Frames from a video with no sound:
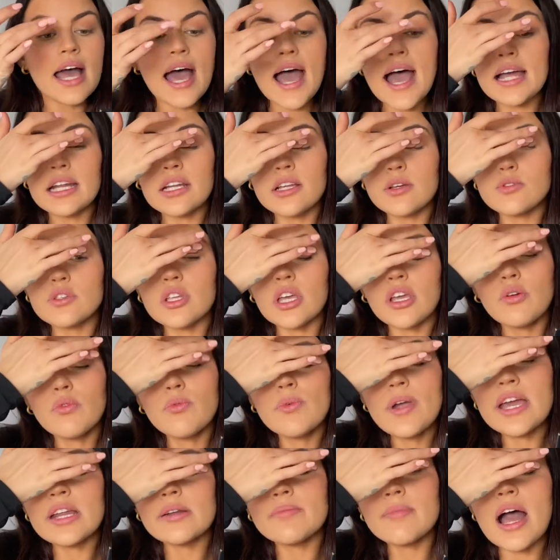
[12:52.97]
And it was like a
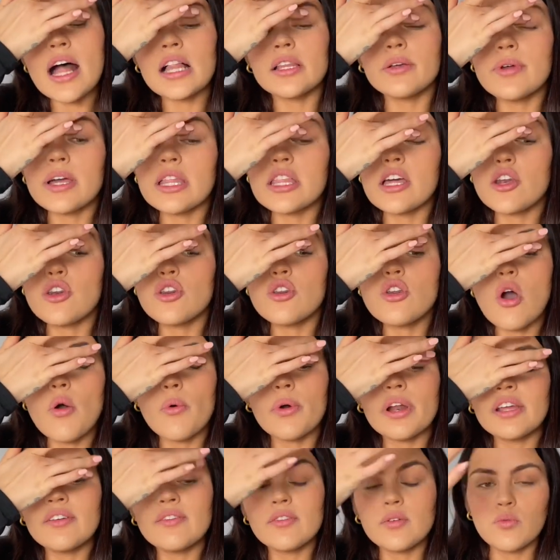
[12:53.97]
random alleyway that no
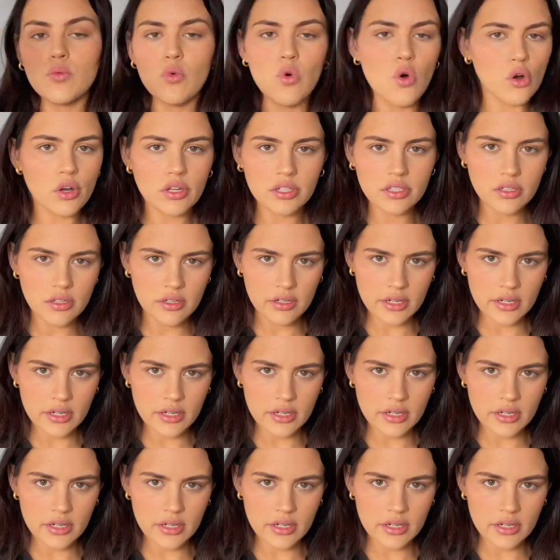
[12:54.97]
one even walked